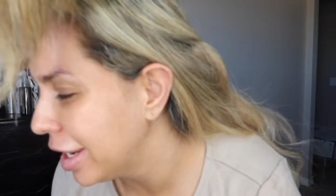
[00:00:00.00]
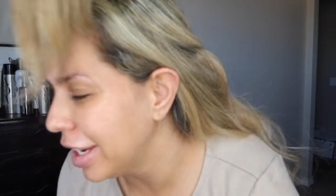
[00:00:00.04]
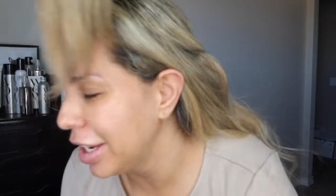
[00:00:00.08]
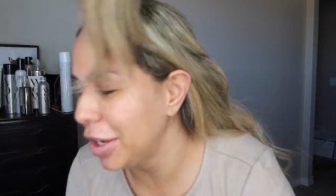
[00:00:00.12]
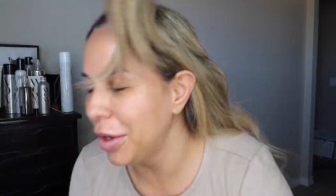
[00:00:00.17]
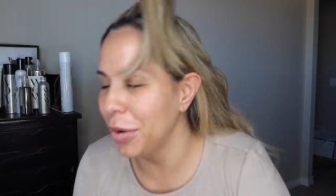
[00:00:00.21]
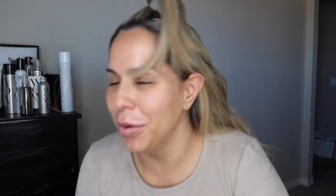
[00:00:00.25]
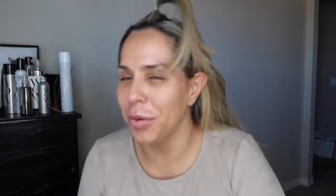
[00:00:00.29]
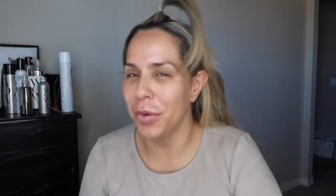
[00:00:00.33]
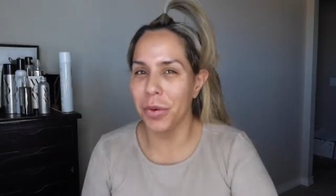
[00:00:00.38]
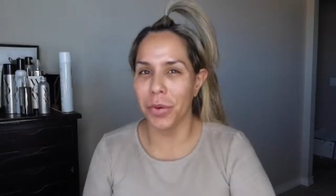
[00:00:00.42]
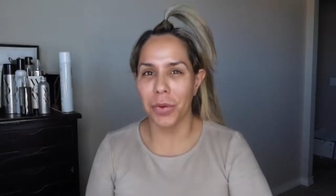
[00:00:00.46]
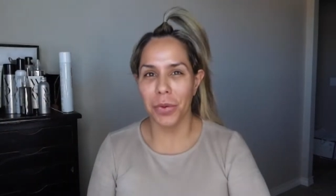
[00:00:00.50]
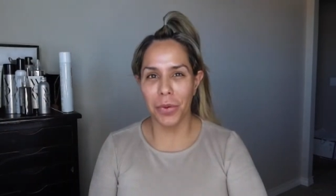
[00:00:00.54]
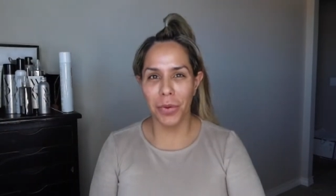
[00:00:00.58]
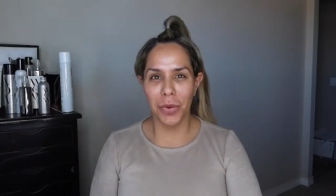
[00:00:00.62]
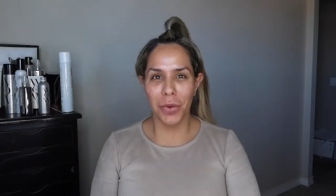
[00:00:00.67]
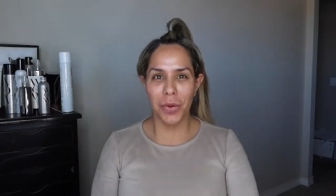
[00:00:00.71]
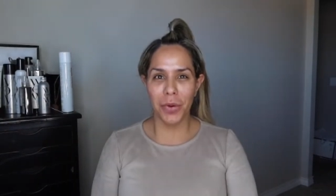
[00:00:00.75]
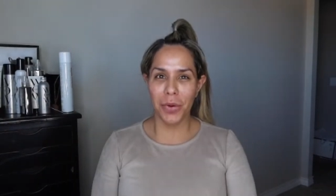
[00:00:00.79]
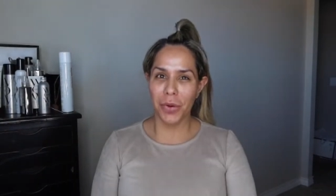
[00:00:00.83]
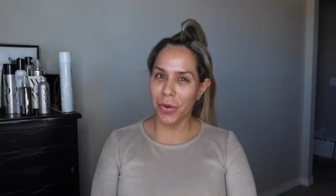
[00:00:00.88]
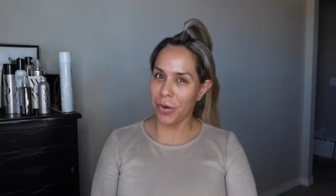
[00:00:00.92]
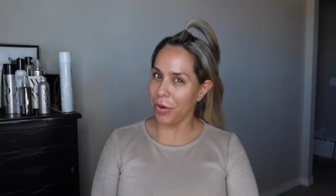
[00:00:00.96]
¡Qué
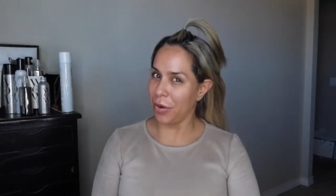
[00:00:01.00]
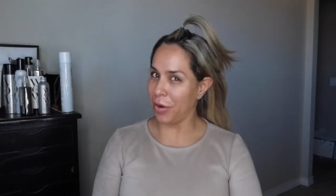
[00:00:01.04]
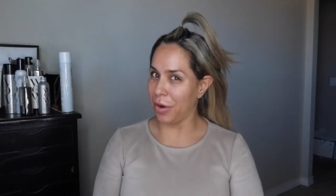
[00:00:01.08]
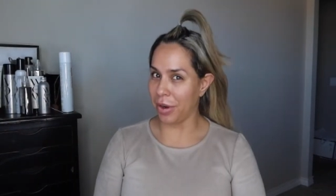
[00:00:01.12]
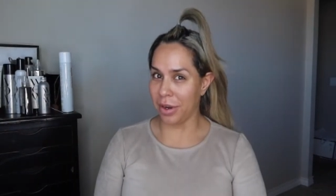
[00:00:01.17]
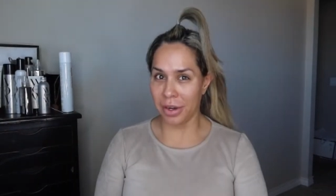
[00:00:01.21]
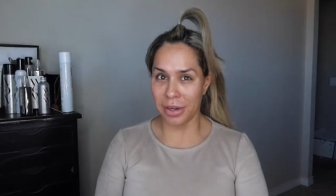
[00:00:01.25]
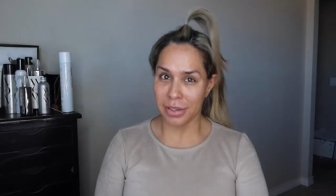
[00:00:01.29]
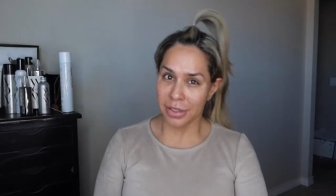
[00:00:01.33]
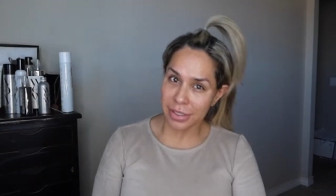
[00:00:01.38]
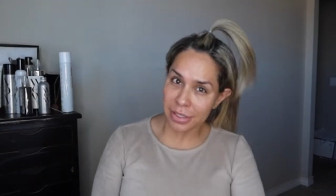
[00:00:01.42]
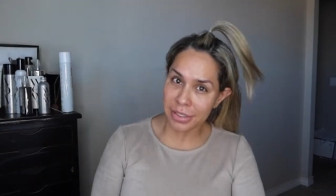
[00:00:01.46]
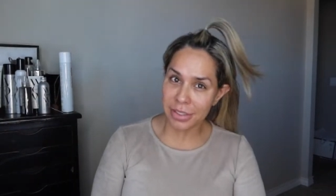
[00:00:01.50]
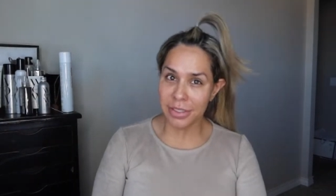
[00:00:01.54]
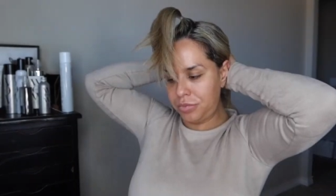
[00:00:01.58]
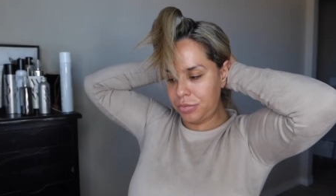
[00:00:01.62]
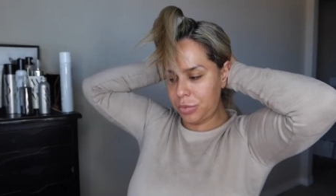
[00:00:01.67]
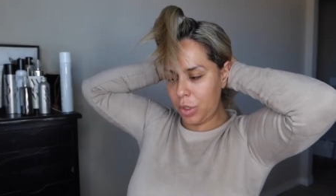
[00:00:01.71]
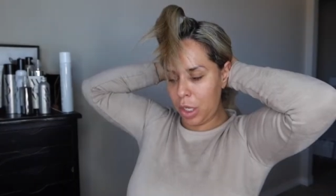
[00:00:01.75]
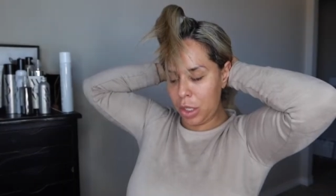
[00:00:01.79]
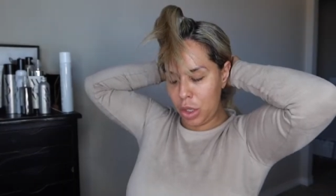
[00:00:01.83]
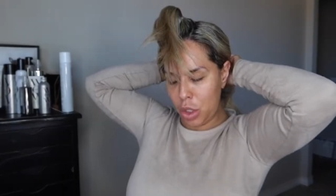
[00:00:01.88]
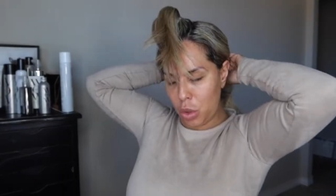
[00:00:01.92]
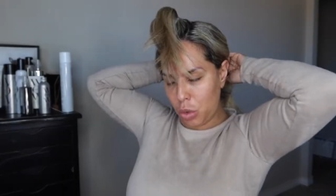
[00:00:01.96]
horror!
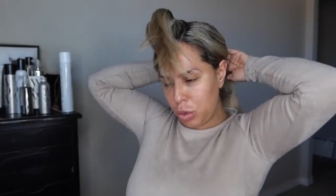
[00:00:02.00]
And the